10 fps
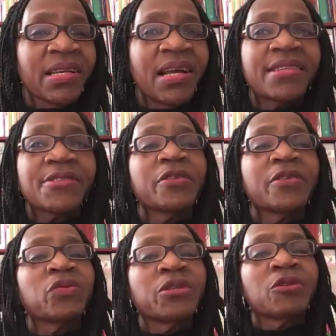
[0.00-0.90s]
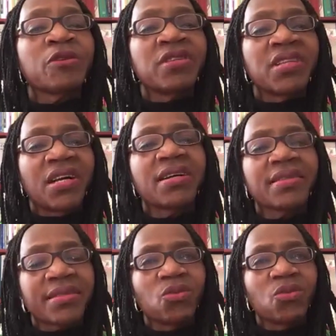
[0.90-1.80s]
And so if we do
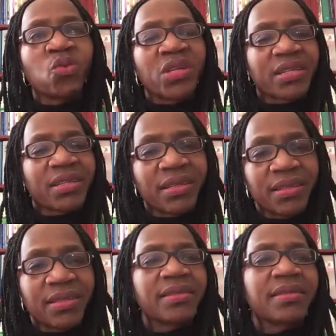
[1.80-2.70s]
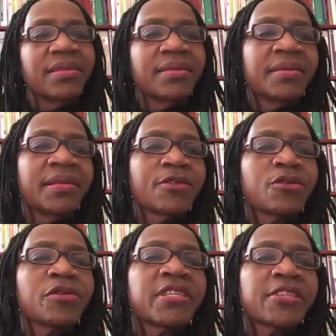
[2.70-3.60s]
not work
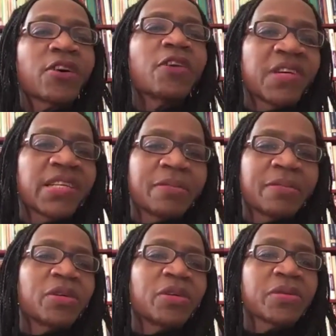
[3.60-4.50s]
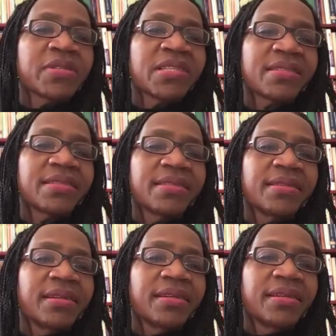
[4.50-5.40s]
to discover the purpose,
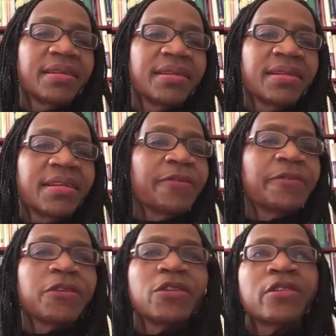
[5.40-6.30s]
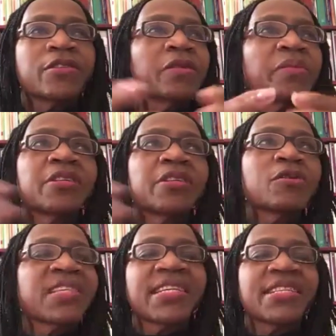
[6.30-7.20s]
if you're somebody who
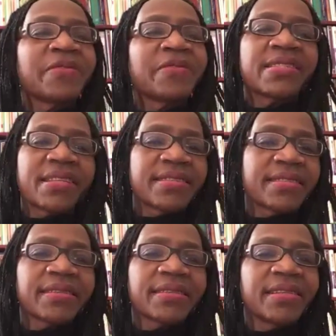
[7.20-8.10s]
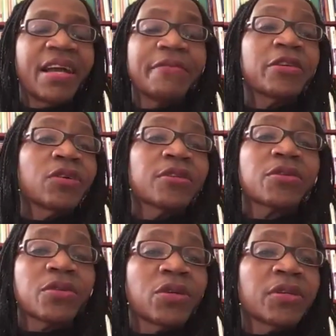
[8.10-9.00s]
sings fantastically, have you gone
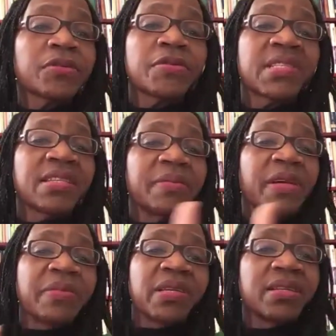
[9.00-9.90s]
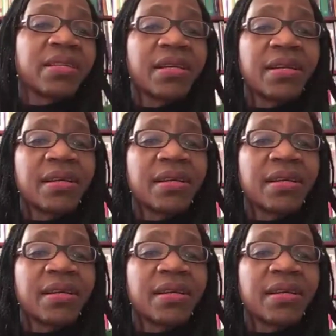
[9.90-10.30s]
to God to see, maybe